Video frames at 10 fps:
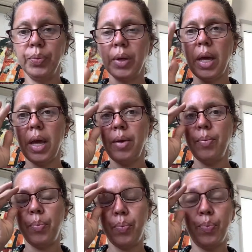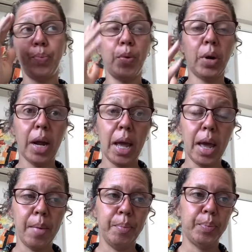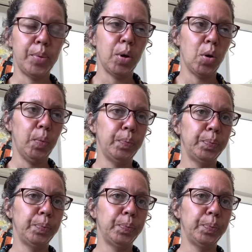okay? Por ejemplo,